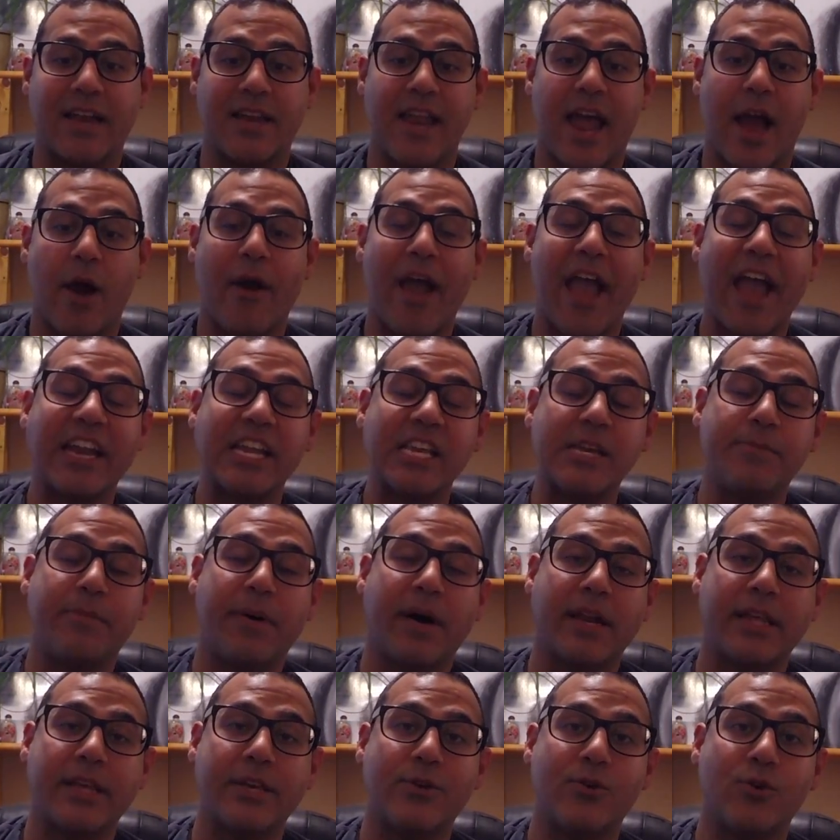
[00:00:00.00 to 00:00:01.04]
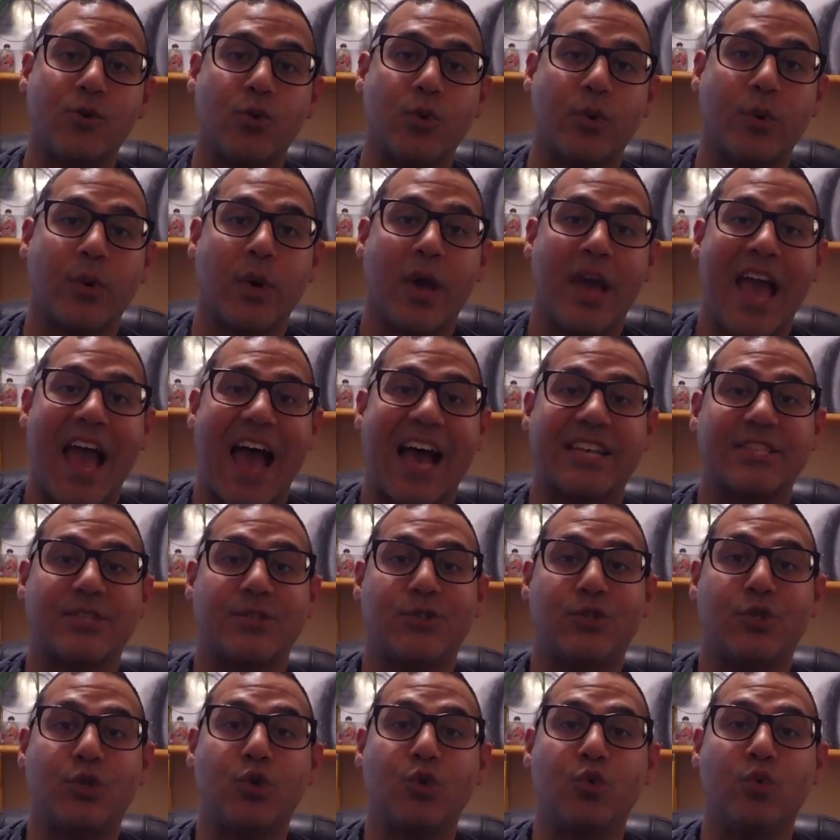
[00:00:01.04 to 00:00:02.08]
Now, anybody who has
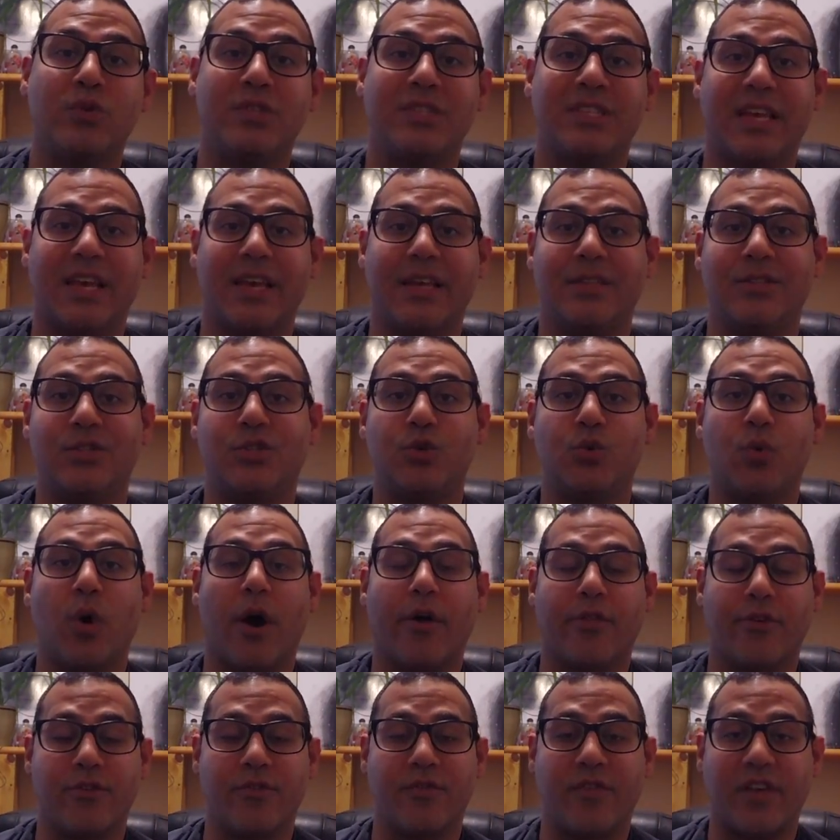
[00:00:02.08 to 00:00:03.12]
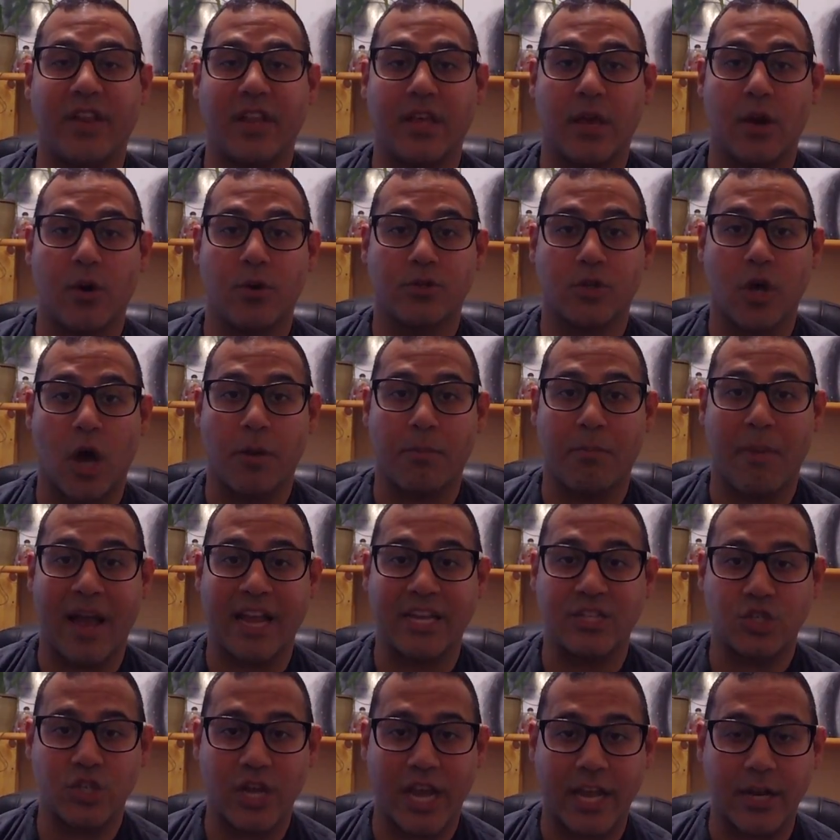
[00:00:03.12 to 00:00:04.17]
tuned into other videos on my
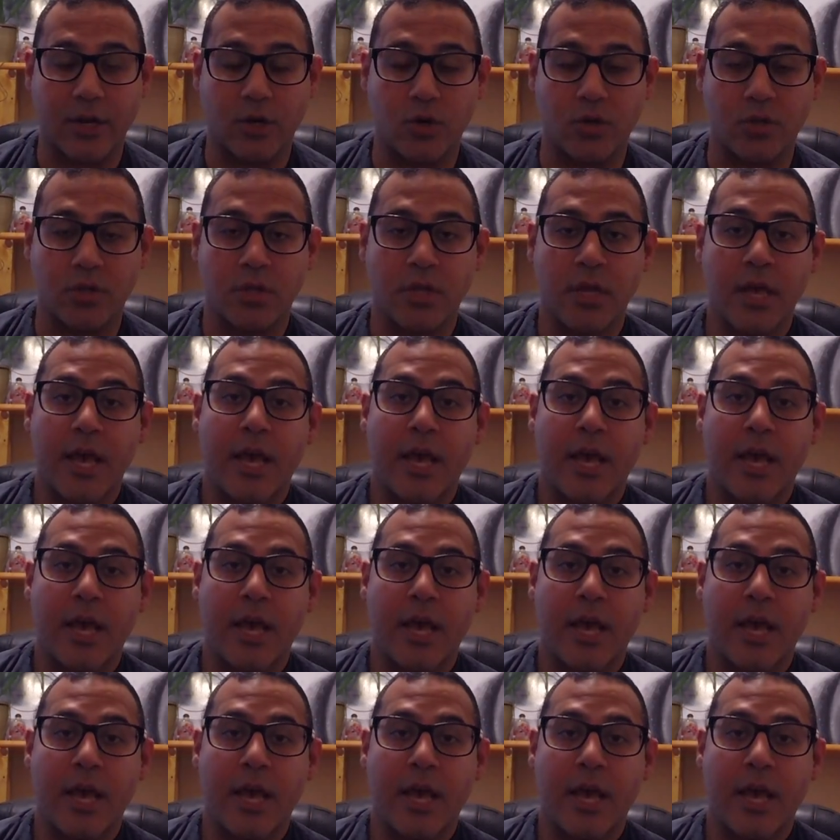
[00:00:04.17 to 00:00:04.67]
channel,